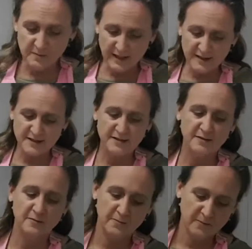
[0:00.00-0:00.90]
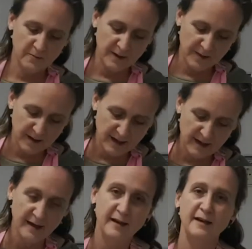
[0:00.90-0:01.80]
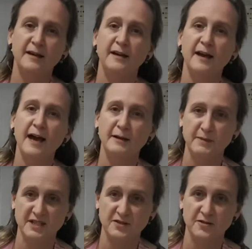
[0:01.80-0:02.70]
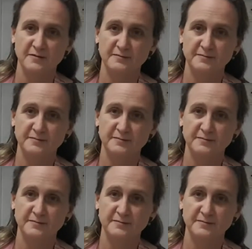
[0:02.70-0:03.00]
mix with the hand mixer.